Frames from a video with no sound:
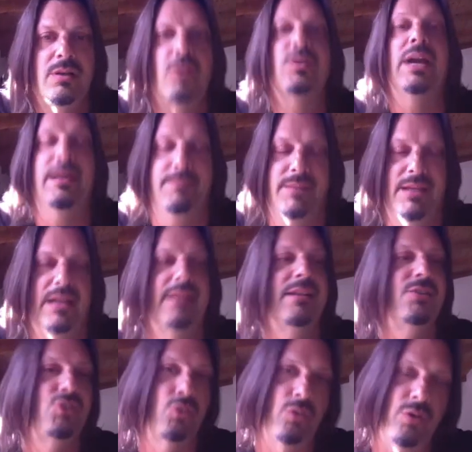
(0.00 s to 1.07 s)
Okay, yeah. And
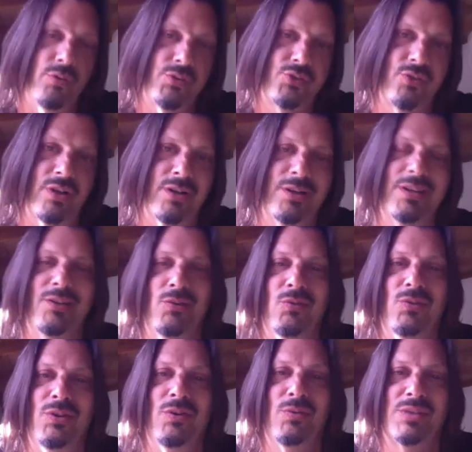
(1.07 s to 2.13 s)
then Joel Hoekstra,
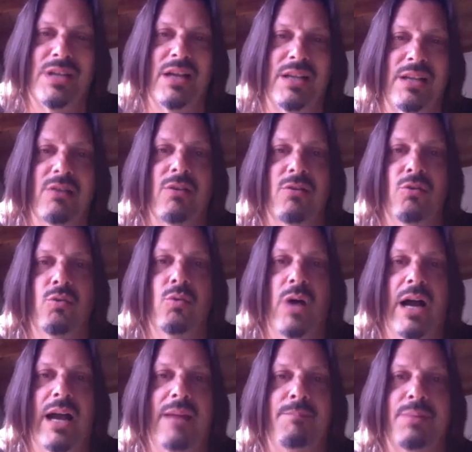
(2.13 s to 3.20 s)
who was on here, who
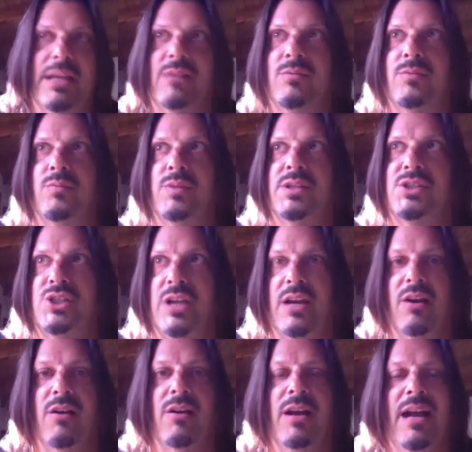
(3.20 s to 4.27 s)
I played with
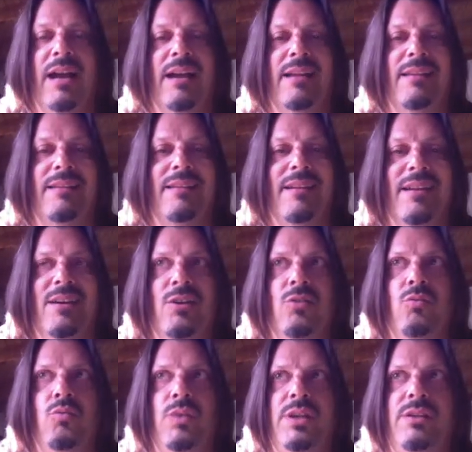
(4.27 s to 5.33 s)
Cher, and
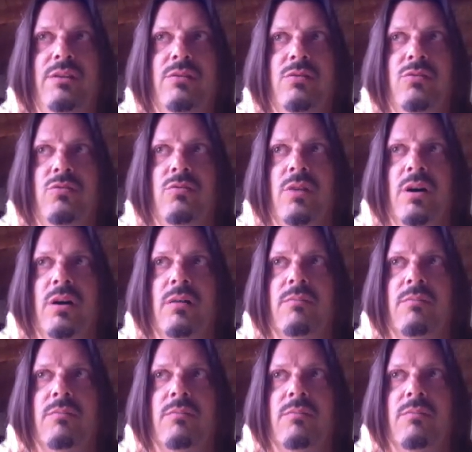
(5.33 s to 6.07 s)
we do